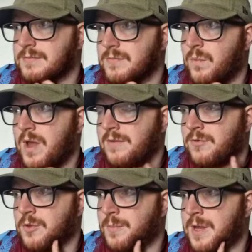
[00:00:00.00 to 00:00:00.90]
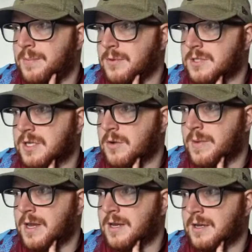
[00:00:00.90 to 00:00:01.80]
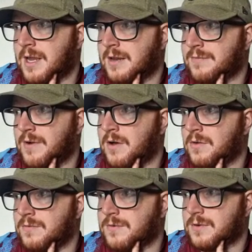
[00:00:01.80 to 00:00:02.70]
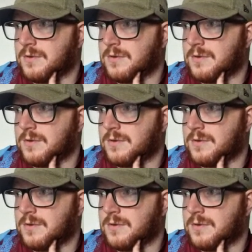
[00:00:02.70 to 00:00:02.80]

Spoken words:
Waiting for other people to come in and get involved.